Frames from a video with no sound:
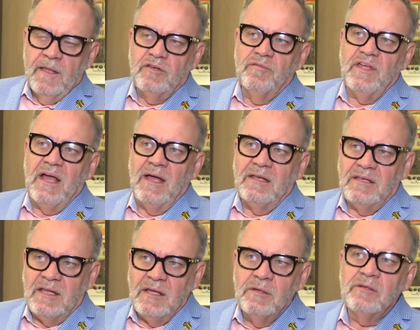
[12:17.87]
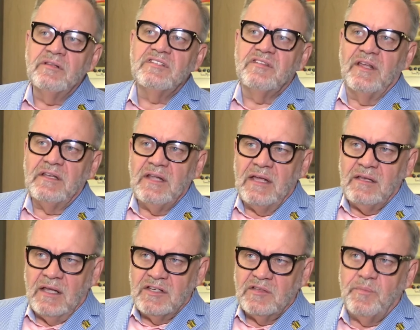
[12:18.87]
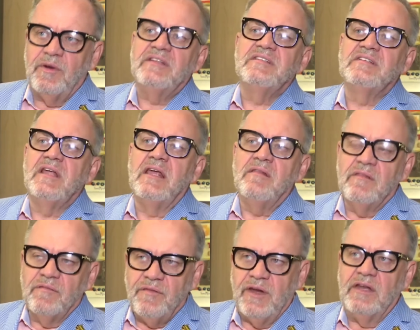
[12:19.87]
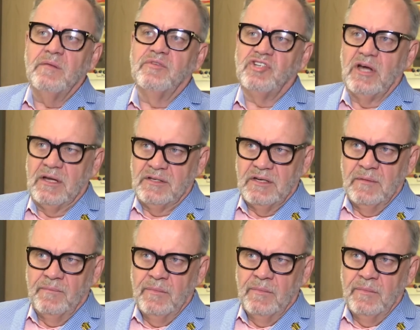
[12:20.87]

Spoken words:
to the ideals that it expressed in the Freedom Charter,